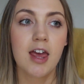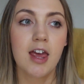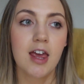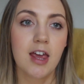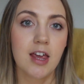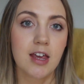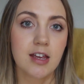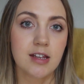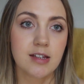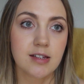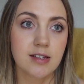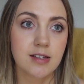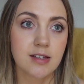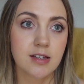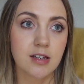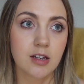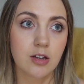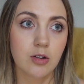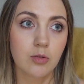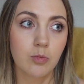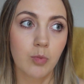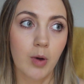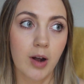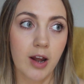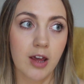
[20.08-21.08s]
is
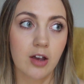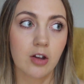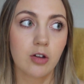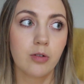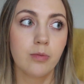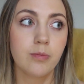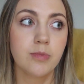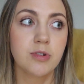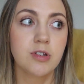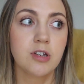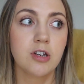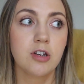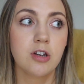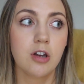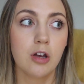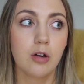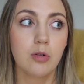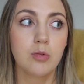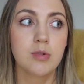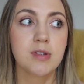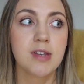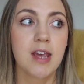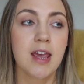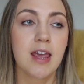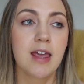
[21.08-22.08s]
when it comes to
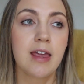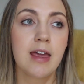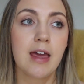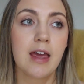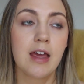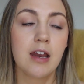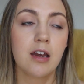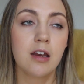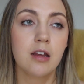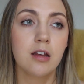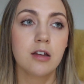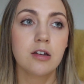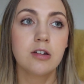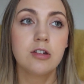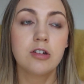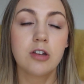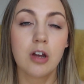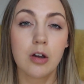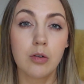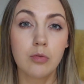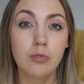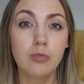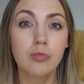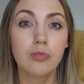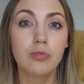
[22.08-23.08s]
note taking,
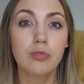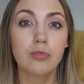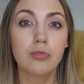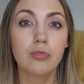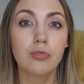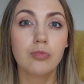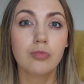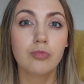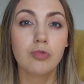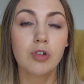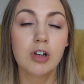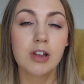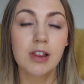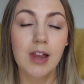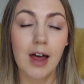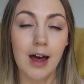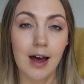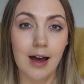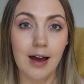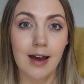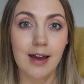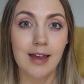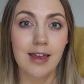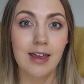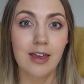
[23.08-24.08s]
don't
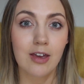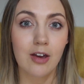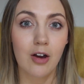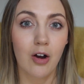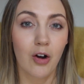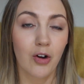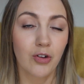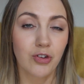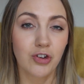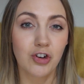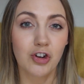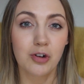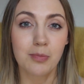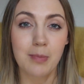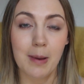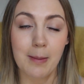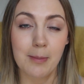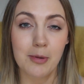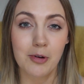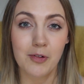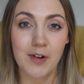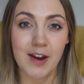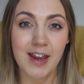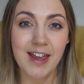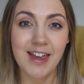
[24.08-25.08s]
rely on your
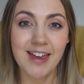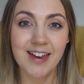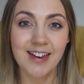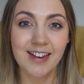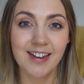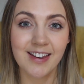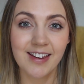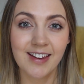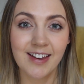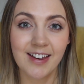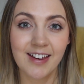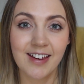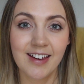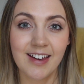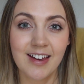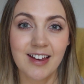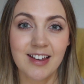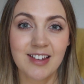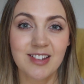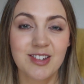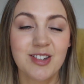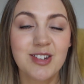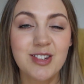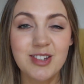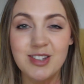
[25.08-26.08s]
memory.
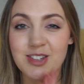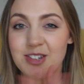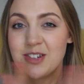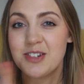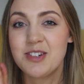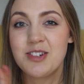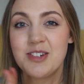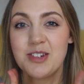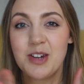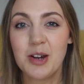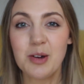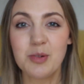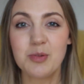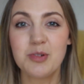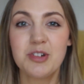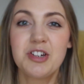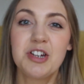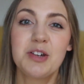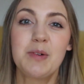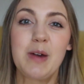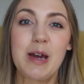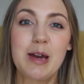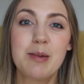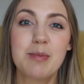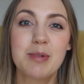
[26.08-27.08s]
Just don't
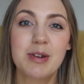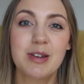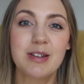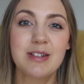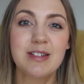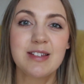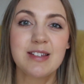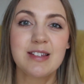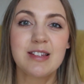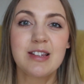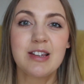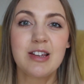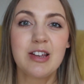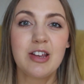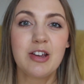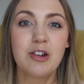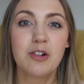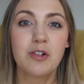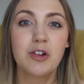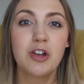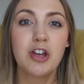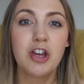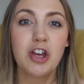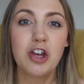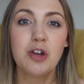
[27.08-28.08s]
do it because
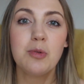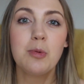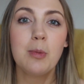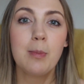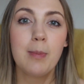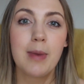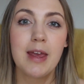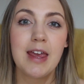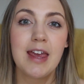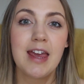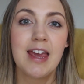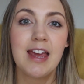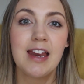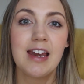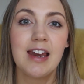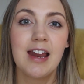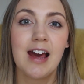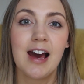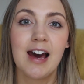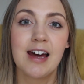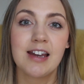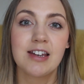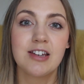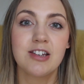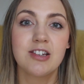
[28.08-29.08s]
you're a human being
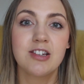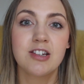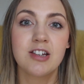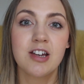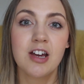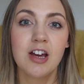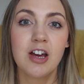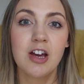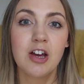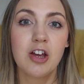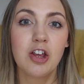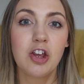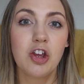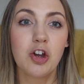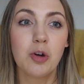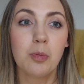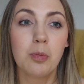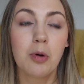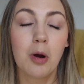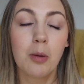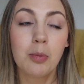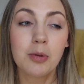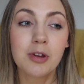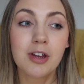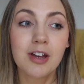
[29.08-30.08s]
and you're
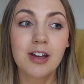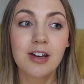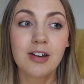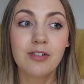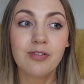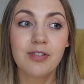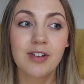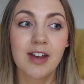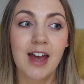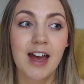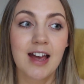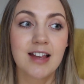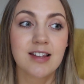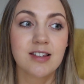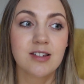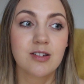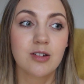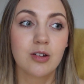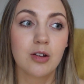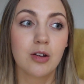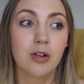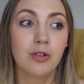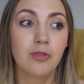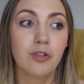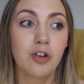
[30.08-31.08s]
probably going to forget
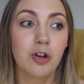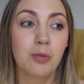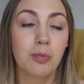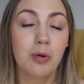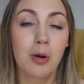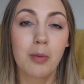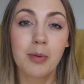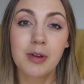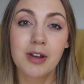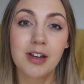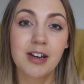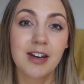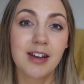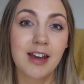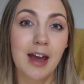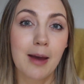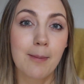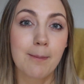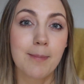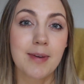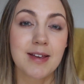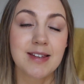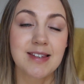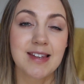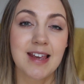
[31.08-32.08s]
stuff, you're probably going to
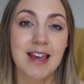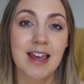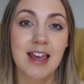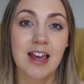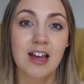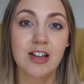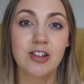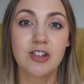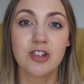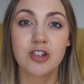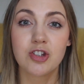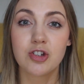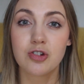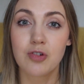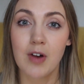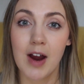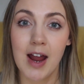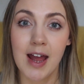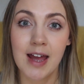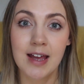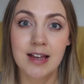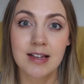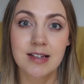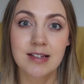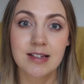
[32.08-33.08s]
get busy and
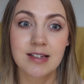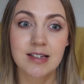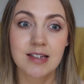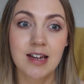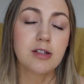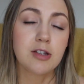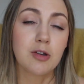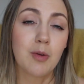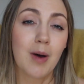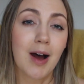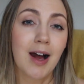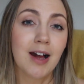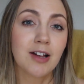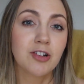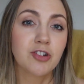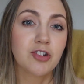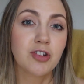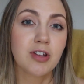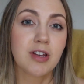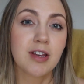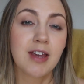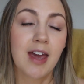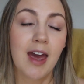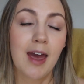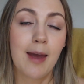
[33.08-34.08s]
stressed. So
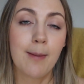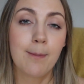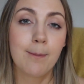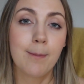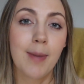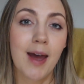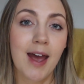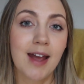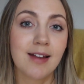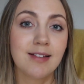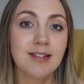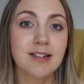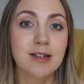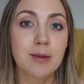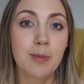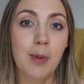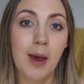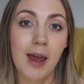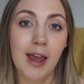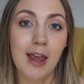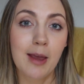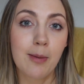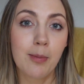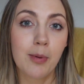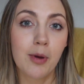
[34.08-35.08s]
actually getting pen to
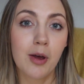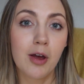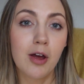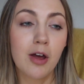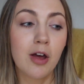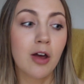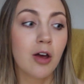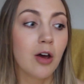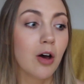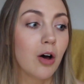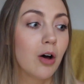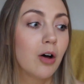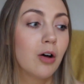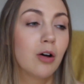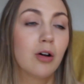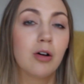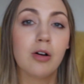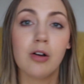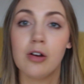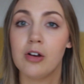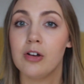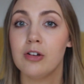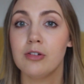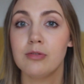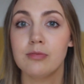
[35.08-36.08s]
paper
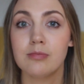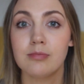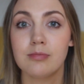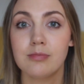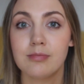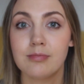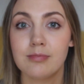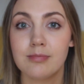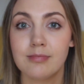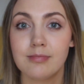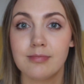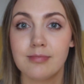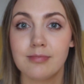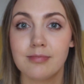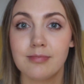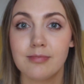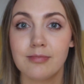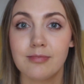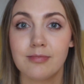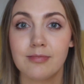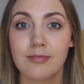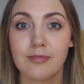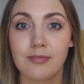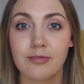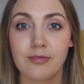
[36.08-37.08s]
or
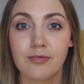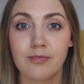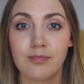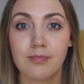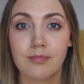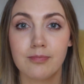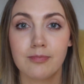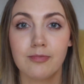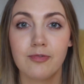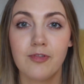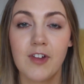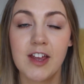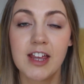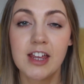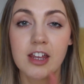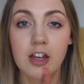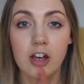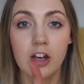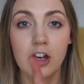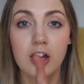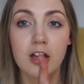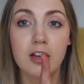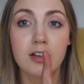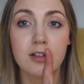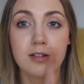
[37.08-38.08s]

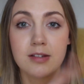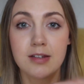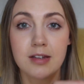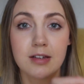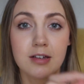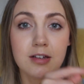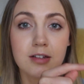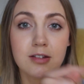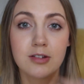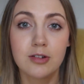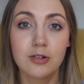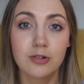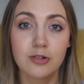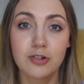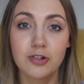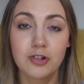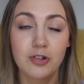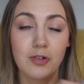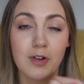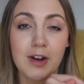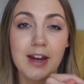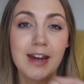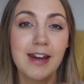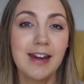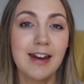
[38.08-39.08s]
finger to touch
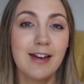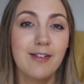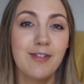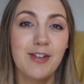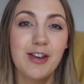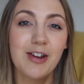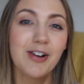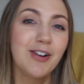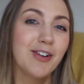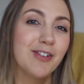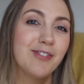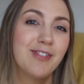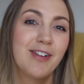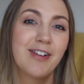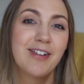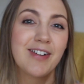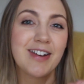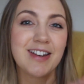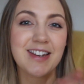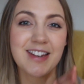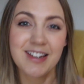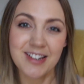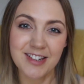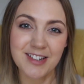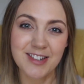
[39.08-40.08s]
screen, if you're very
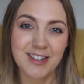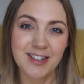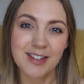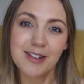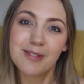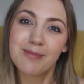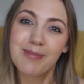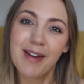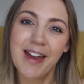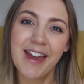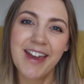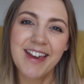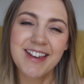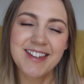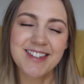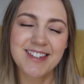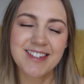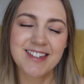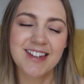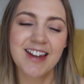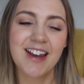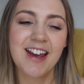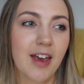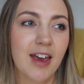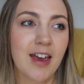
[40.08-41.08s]
digital
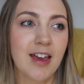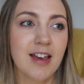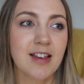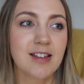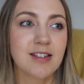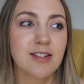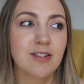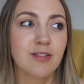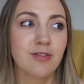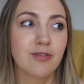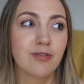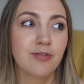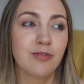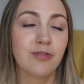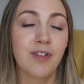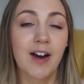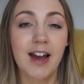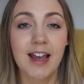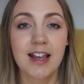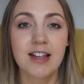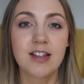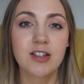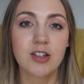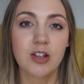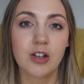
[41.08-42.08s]
based, is
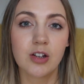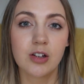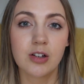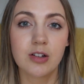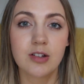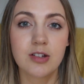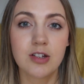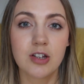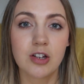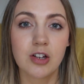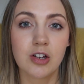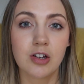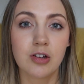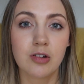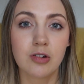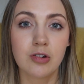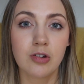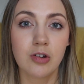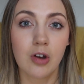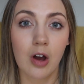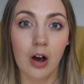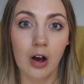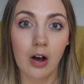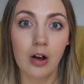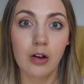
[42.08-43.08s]
vital to
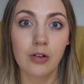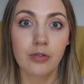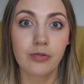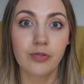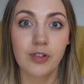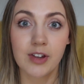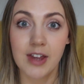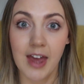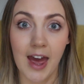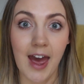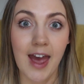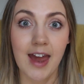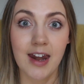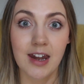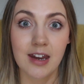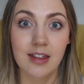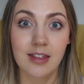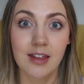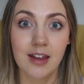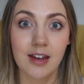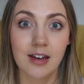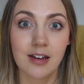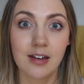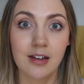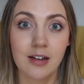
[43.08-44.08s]
not forget
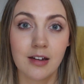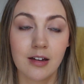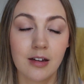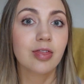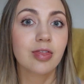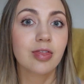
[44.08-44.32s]
anything.